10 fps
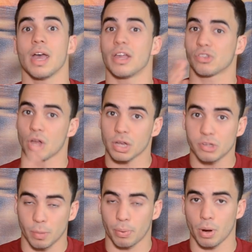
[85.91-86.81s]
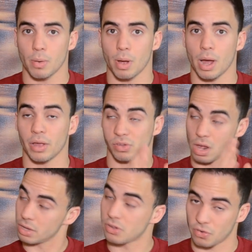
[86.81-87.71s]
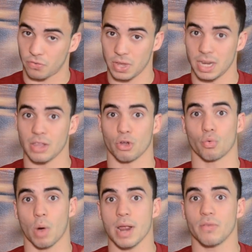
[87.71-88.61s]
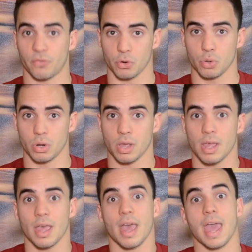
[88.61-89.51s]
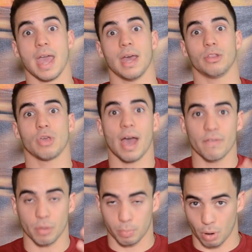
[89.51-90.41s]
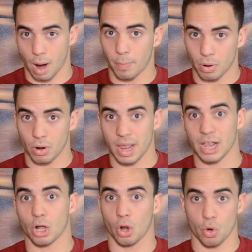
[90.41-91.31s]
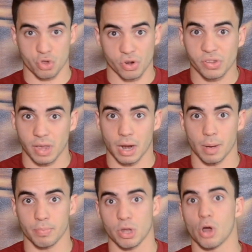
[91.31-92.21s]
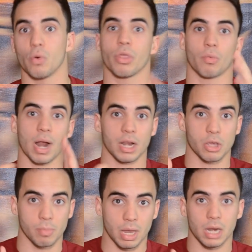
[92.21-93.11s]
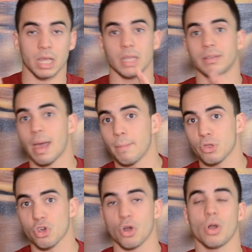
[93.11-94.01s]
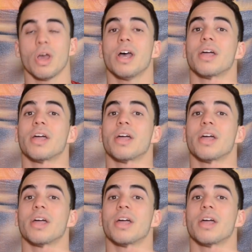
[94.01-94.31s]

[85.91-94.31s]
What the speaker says: As long as you're feeding the right food and you have the proper enclosure set up, with the right humidity, temperature,